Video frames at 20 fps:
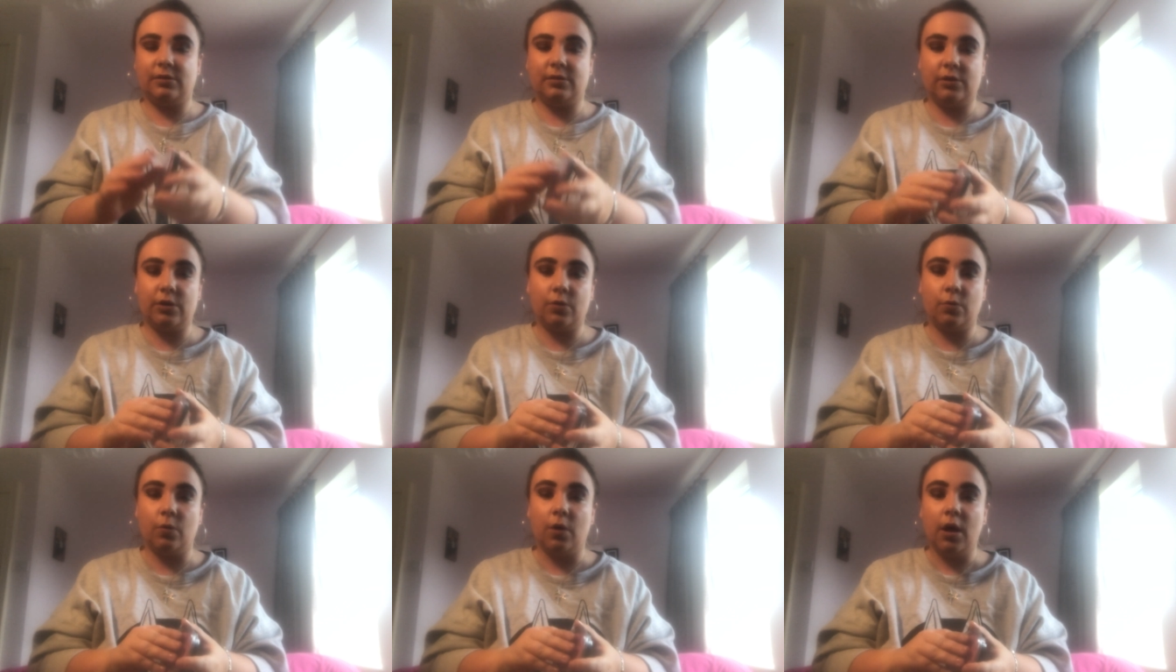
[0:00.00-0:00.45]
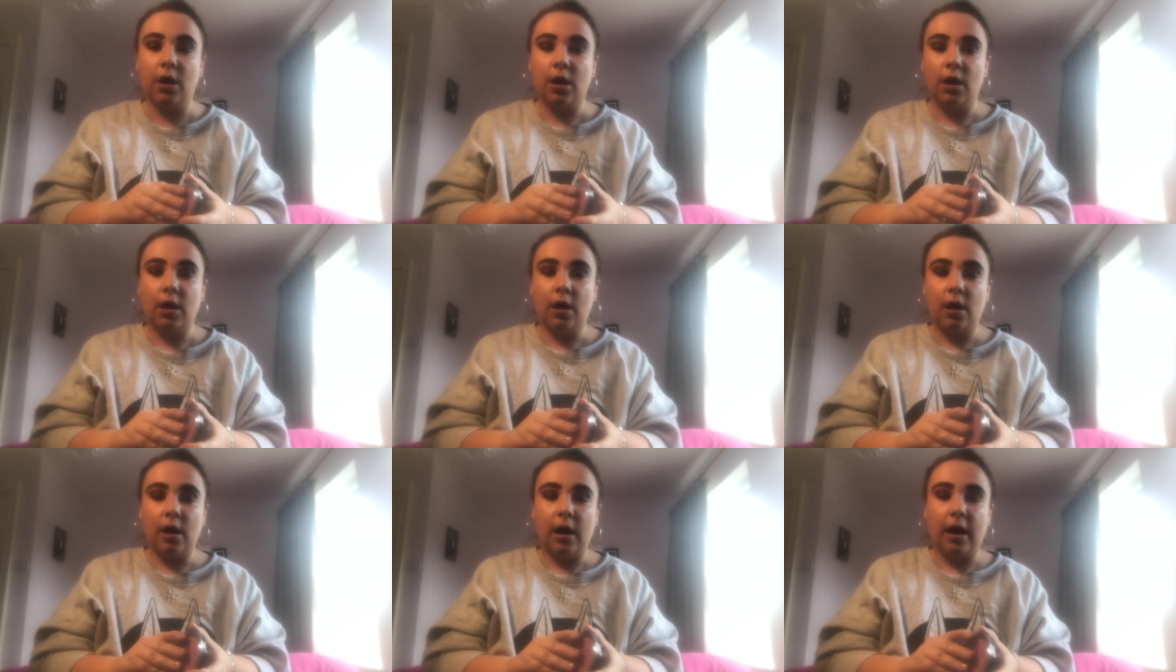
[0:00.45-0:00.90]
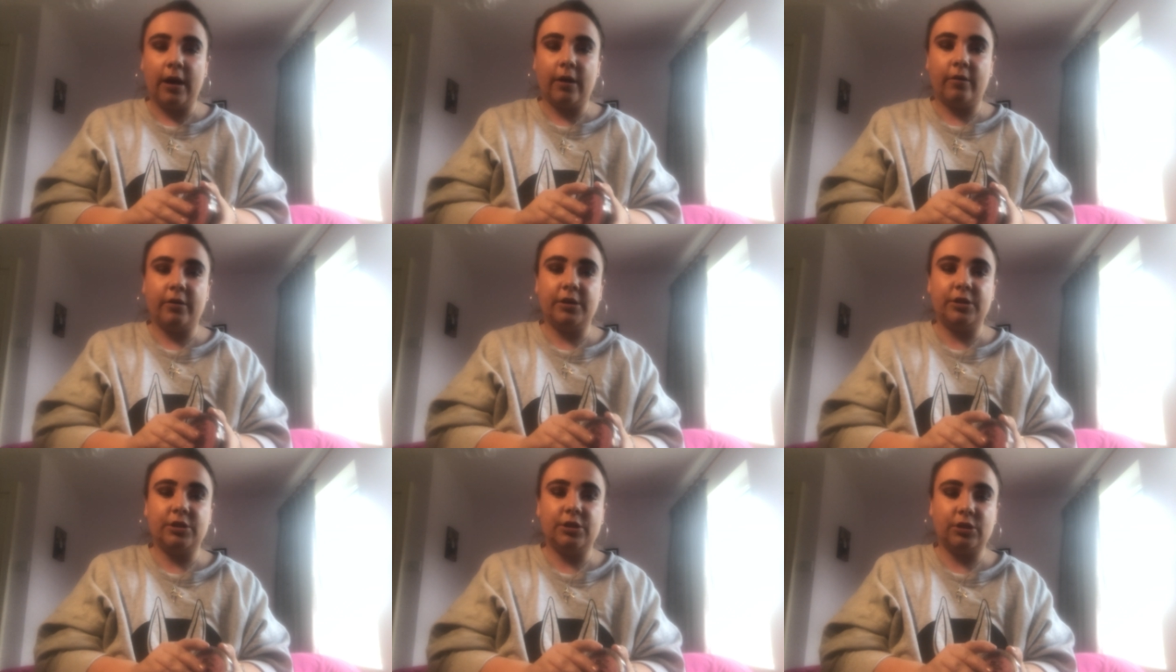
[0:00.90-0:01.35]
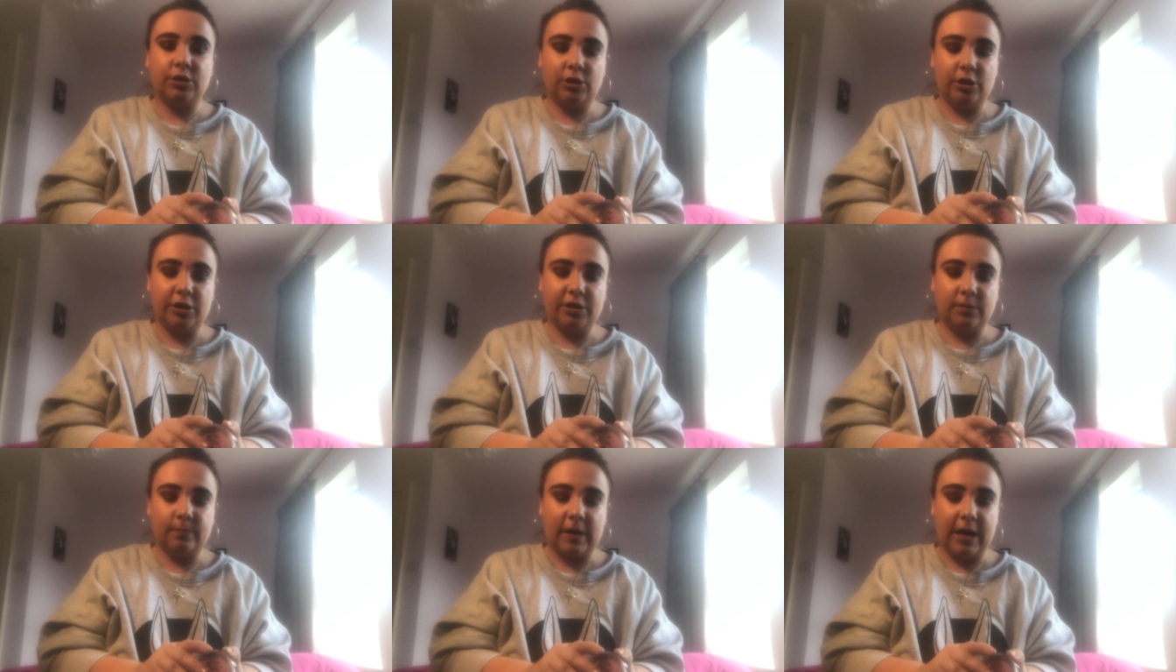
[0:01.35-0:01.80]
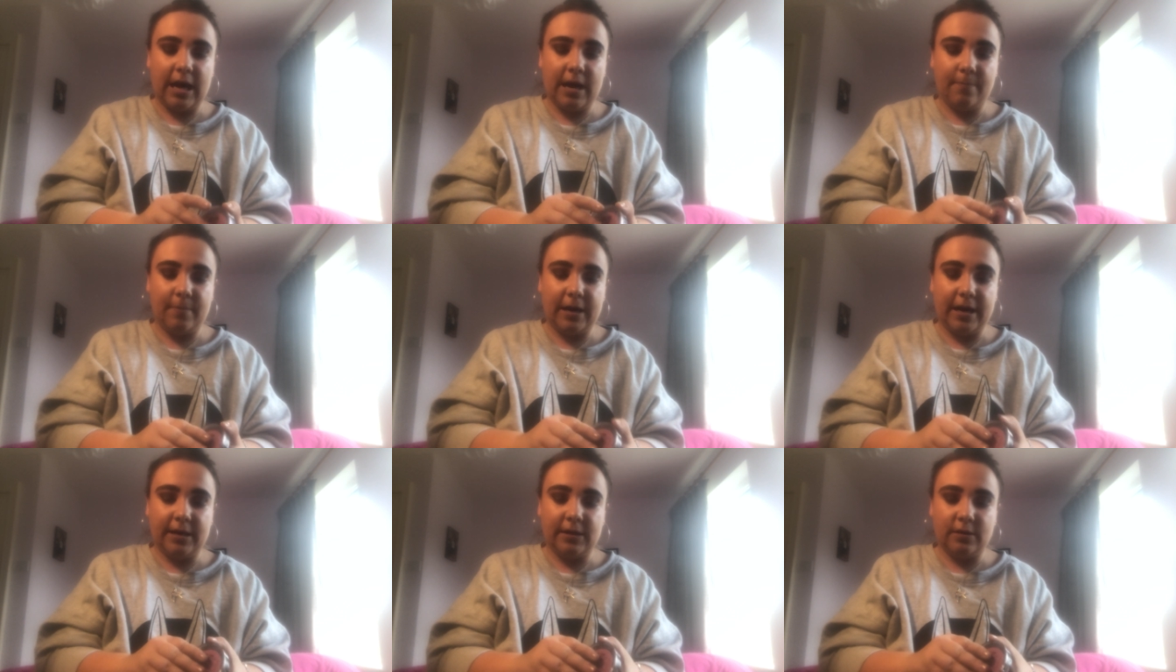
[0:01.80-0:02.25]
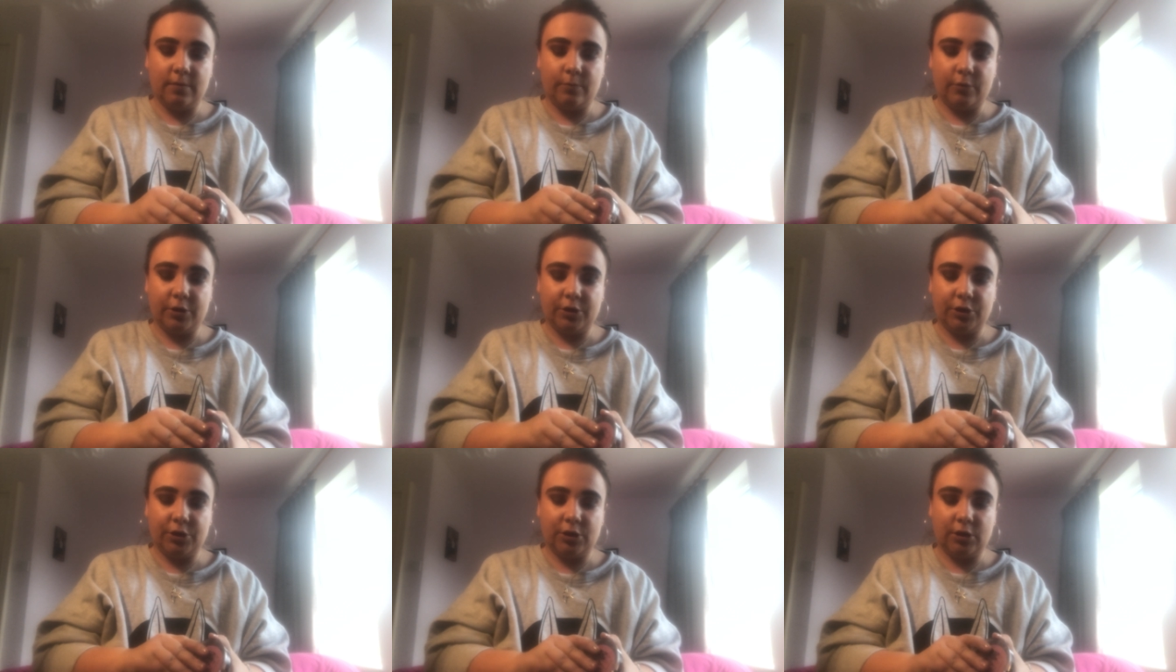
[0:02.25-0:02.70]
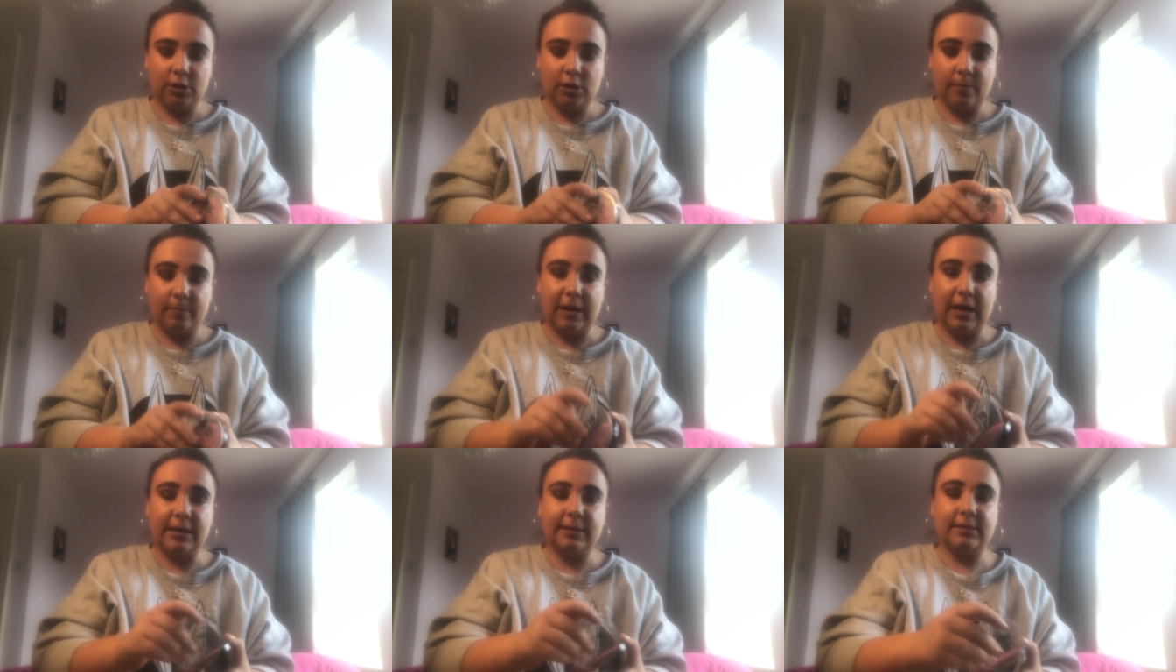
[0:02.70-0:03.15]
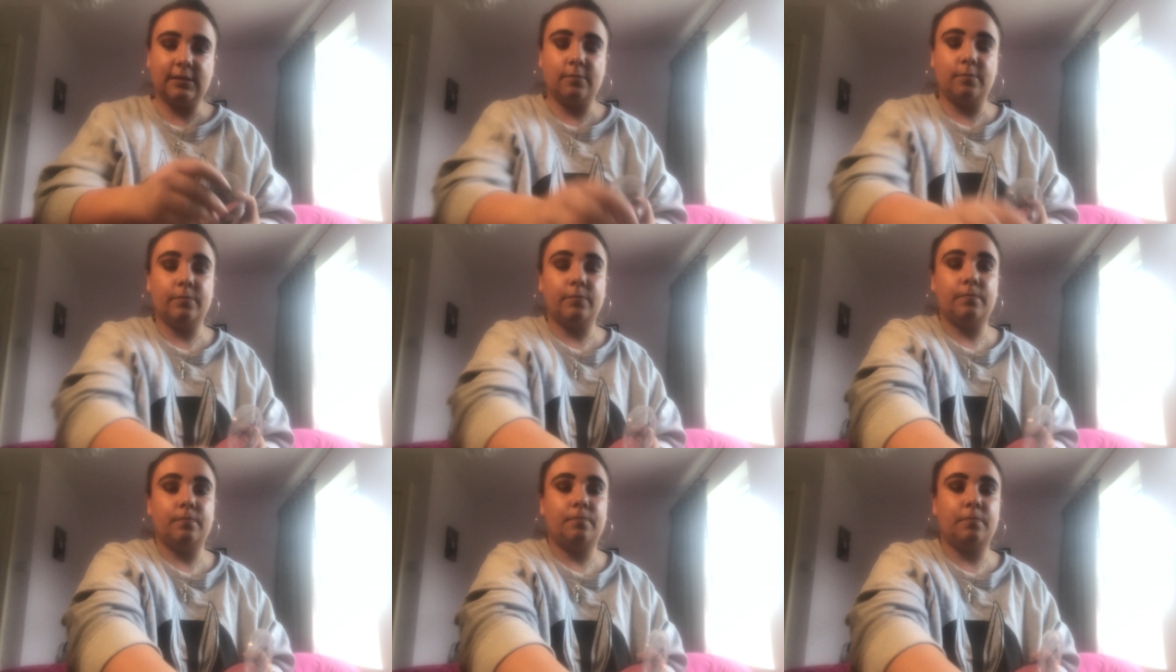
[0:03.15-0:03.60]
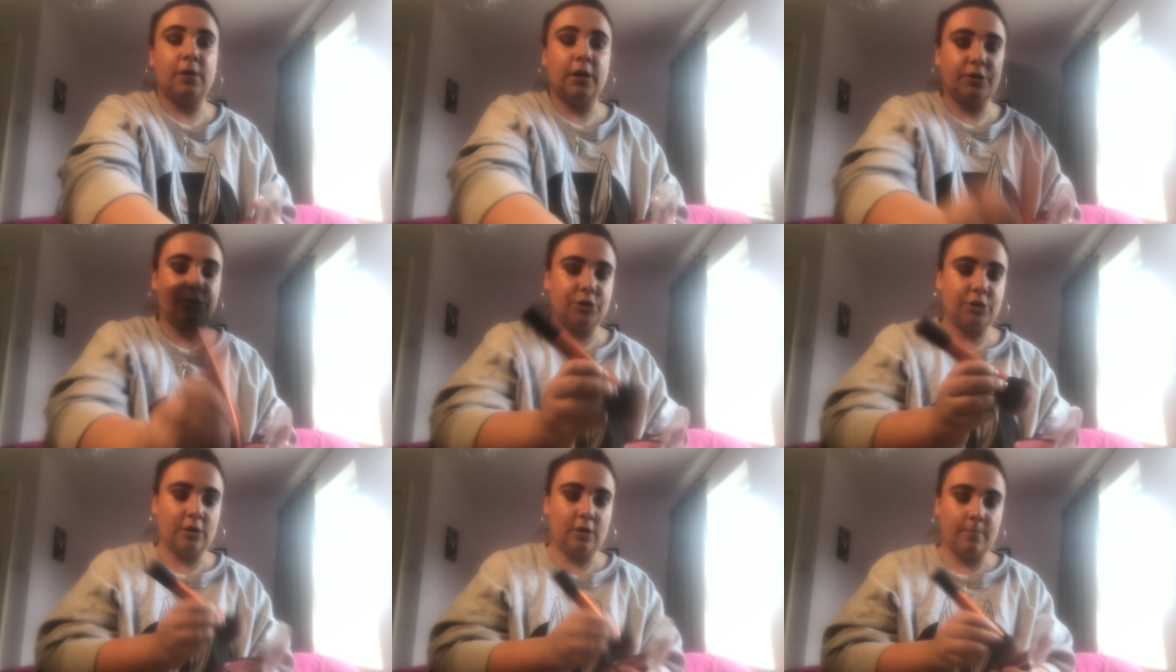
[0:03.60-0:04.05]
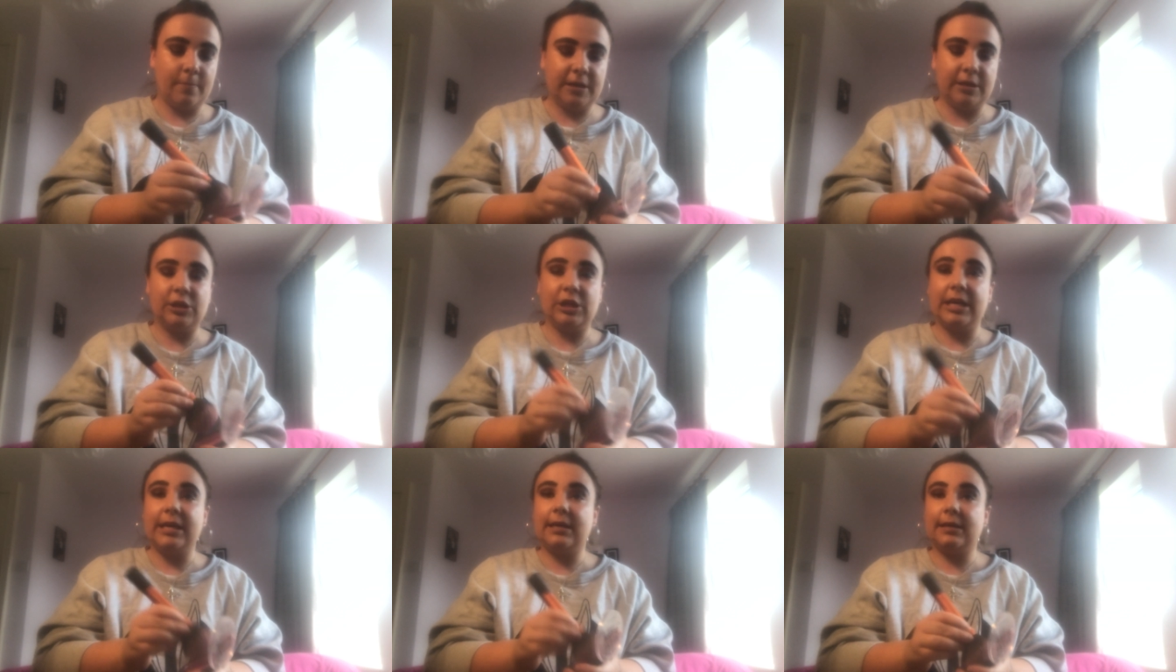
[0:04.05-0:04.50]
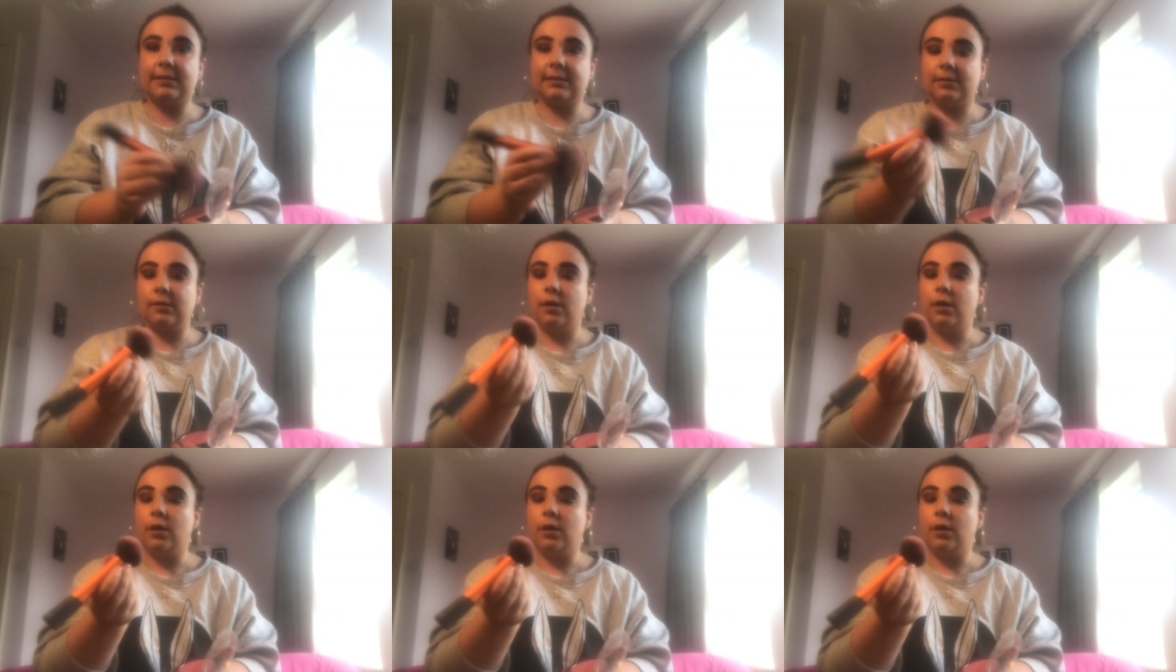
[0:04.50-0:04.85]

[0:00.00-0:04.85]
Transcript: So I'm going to just use my blending brush to apply some blusher on my cheeks.